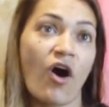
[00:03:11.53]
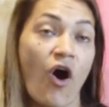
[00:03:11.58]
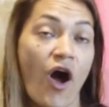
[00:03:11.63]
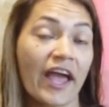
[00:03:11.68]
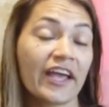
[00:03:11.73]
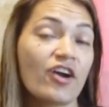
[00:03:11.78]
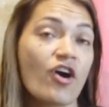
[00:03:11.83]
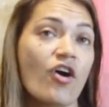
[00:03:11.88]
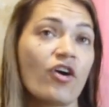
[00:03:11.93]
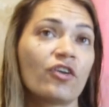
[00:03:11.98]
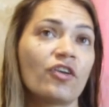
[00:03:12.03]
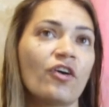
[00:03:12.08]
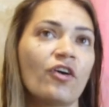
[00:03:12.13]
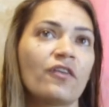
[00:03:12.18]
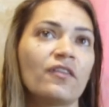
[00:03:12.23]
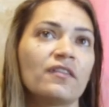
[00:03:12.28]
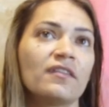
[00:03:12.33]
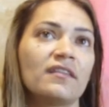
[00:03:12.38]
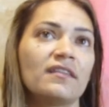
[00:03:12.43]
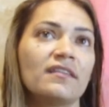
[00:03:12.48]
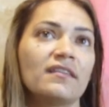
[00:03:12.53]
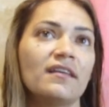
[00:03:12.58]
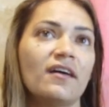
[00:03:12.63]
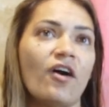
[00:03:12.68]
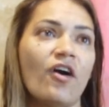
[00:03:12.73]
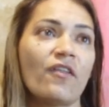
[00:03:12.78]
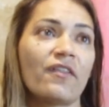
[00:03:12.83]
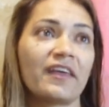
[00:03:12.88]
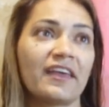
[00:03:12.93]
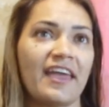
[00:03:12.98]
icon
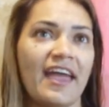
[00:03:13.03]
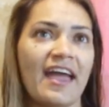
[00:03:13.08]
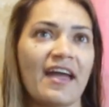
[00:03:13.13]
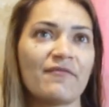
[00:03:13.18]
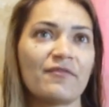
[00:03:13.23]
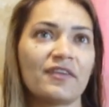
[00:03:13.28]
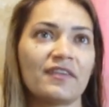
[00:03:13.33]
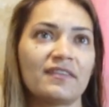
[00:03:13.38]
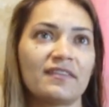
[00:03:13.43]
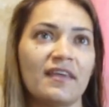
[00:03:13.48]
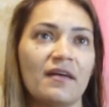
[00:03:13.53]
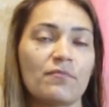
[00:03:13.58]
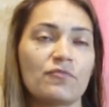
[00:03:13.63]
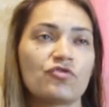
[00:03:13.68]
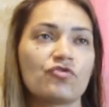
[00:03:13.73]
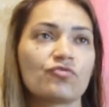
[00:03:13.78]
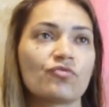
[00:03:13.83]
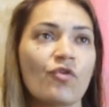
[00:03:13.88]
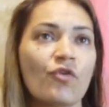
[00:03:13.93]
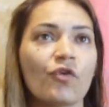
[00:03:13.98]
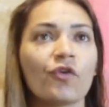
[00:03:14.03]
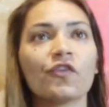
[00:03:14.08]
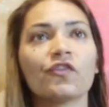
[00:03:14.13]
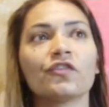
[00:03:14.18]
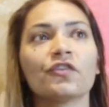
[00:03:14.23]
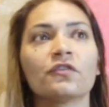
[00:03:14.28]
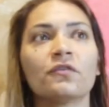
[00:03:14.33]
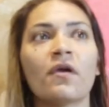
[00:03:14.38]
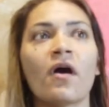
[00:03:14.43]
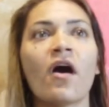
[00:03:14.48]
on the canvas that
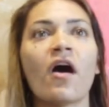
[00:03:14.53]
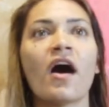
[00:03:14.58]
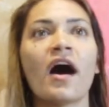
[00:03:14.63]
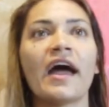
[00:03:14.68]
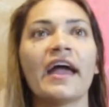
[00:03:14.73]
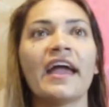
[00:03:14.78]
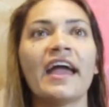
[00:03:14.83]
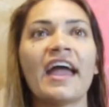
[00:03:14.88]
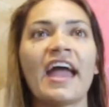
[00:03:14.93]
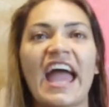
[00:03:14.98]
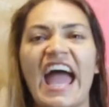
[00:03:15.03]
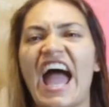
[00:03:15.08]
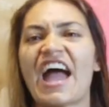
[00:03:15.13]
draws your eye,